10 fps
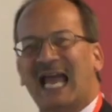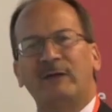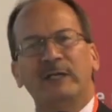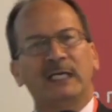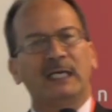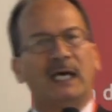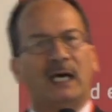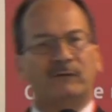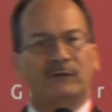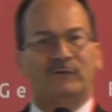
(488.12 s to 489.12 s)
area
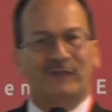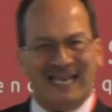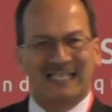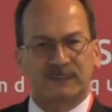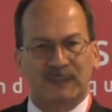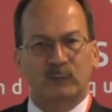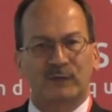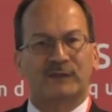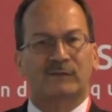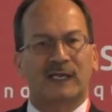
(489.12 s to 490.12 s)
of advancement,
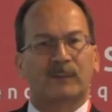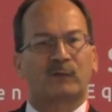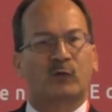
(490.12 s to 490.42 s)
we've developed